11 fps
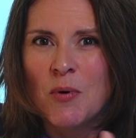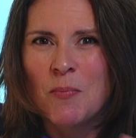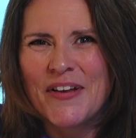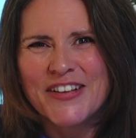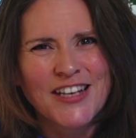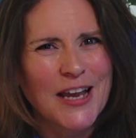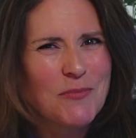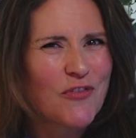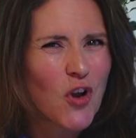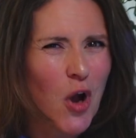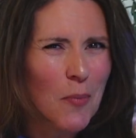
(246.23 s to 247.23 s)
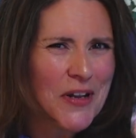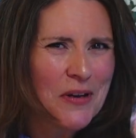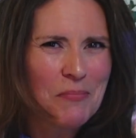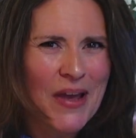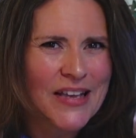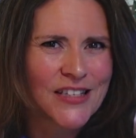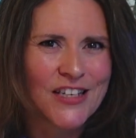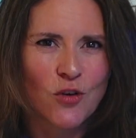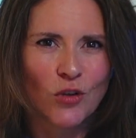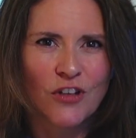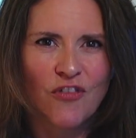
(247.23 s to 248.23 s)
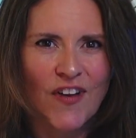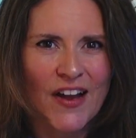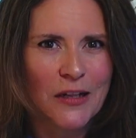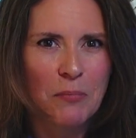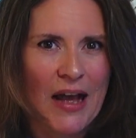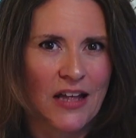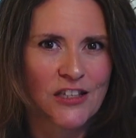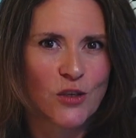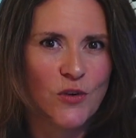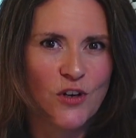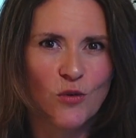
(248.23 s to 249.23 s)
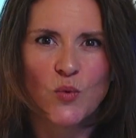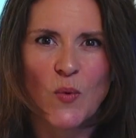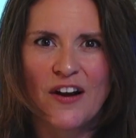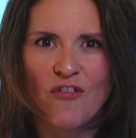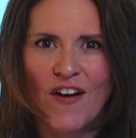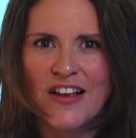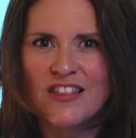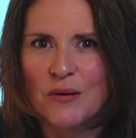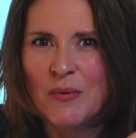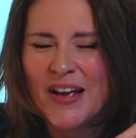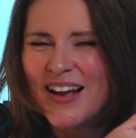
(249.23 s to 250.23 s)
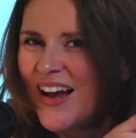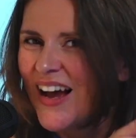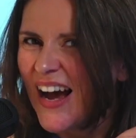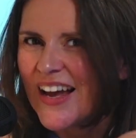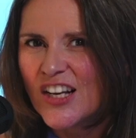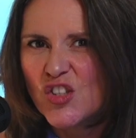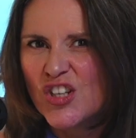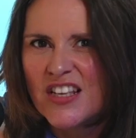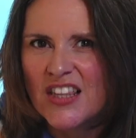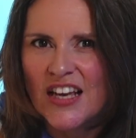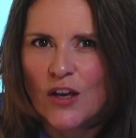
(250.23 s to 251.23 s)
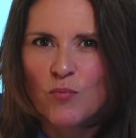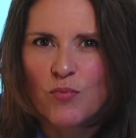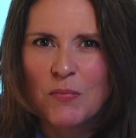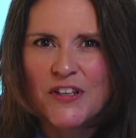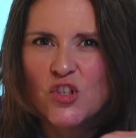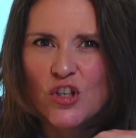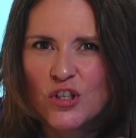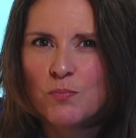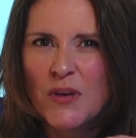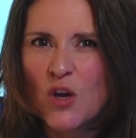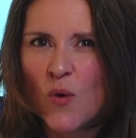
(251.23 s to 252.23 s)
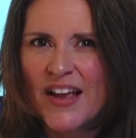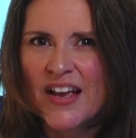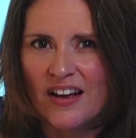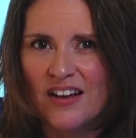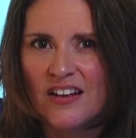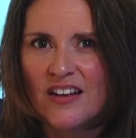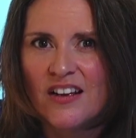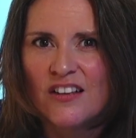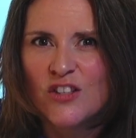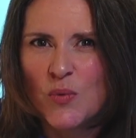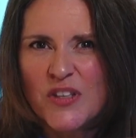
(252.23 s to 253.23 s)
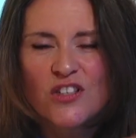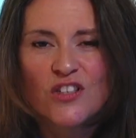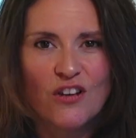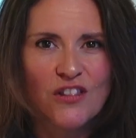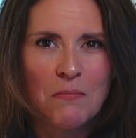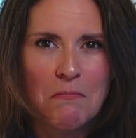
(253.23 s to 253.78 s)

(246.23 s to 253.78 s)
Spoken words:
by the time you've copied and pasted all the file paths so it knows where to find them, I actually think it would probably just be quicker to insert them